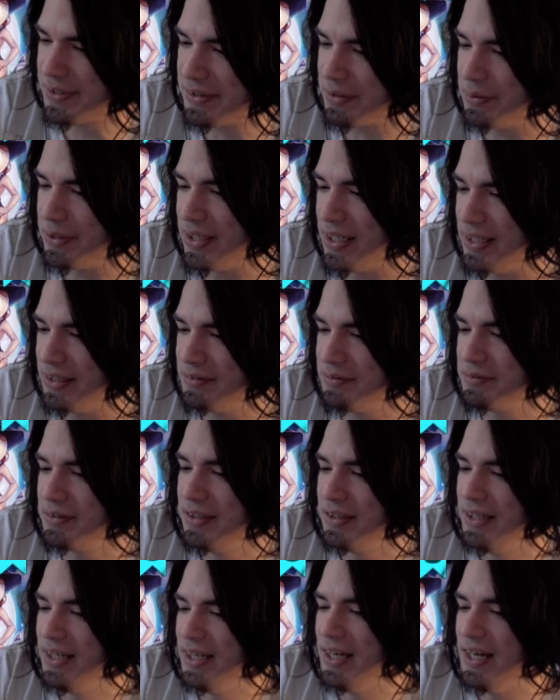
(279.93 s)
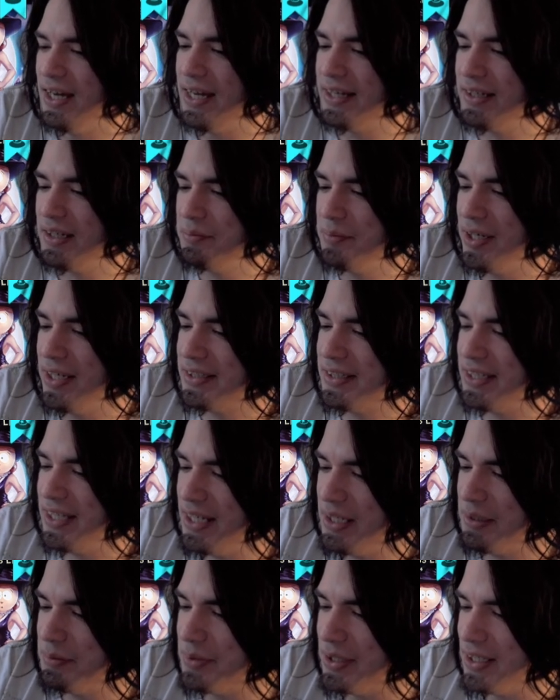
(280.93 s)
going on. I got my
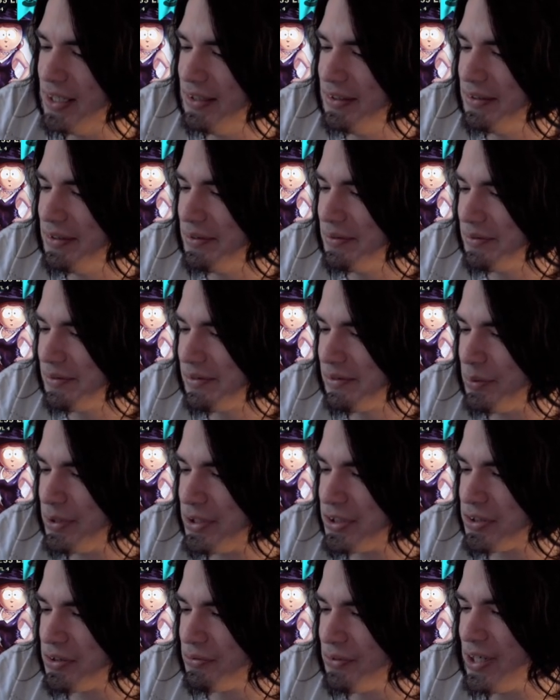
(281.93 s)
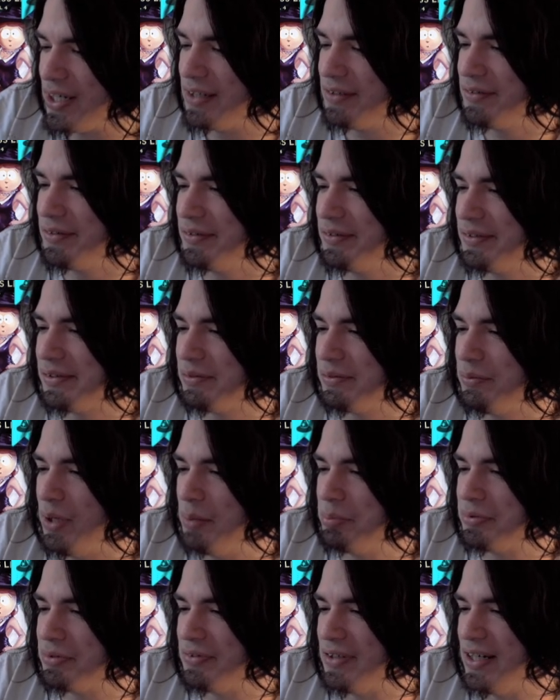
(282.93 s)
camera swapped around.
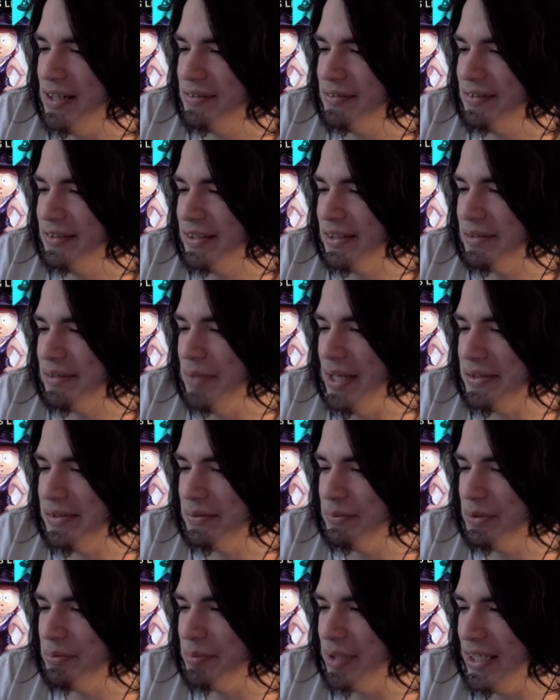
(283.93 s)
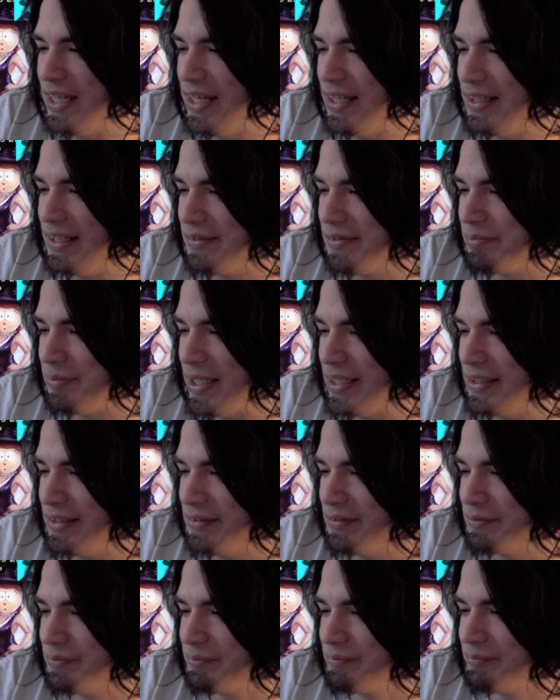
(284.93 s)
It's messing with me heads,
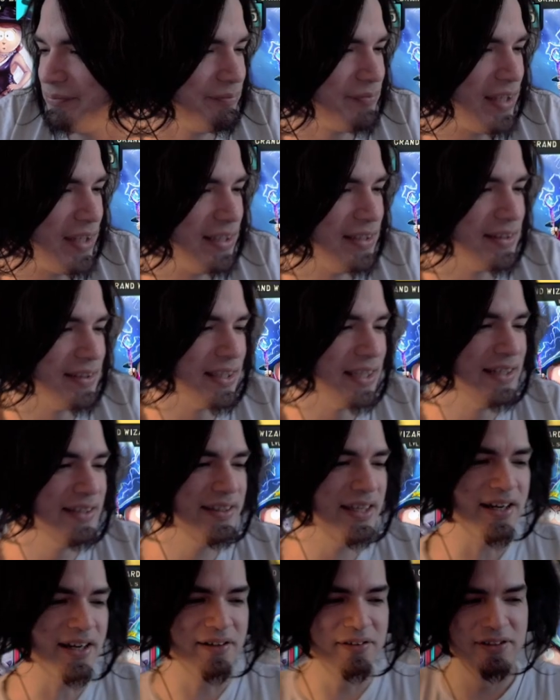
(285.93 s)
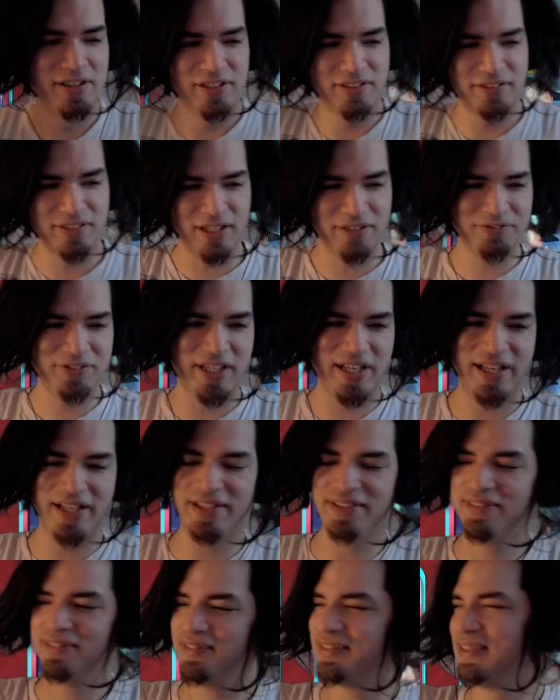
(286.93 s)
mate. There, left
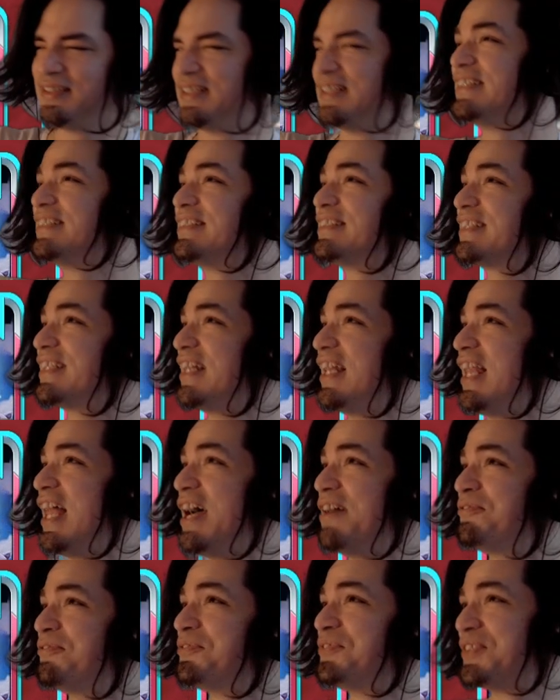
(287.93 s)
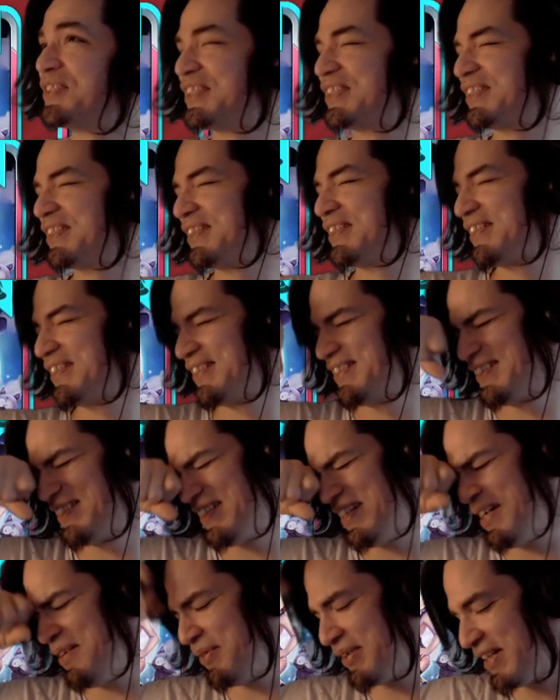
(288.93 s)
hand to the left.
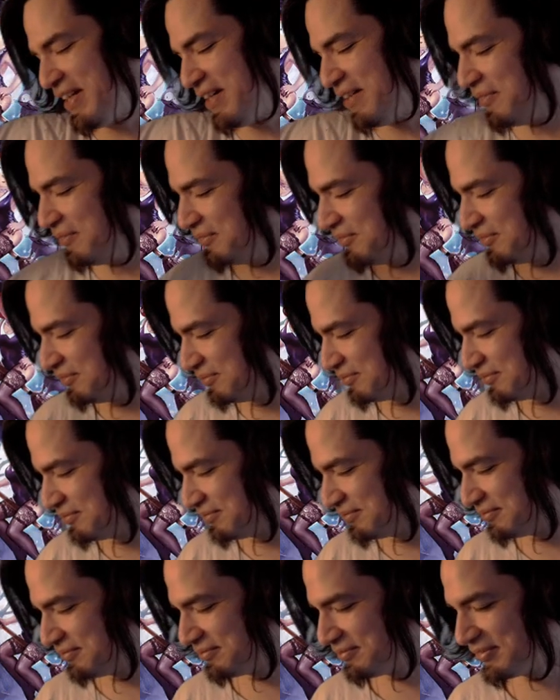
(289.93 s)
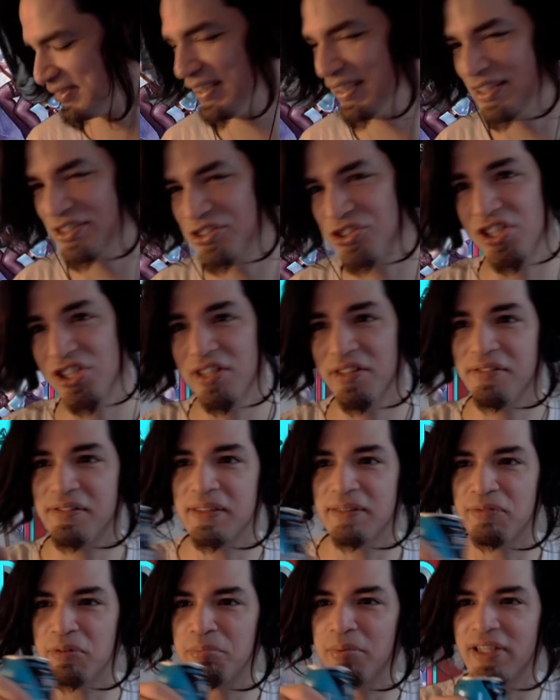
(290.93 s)
There we go. Cheers,
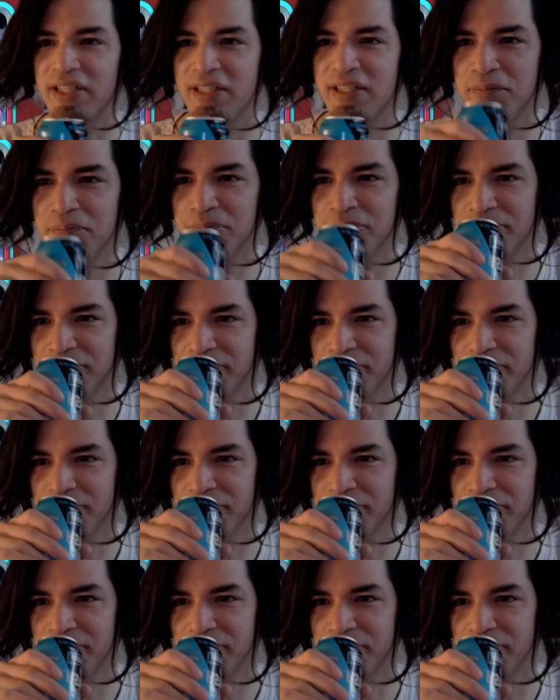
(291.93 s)
everybody.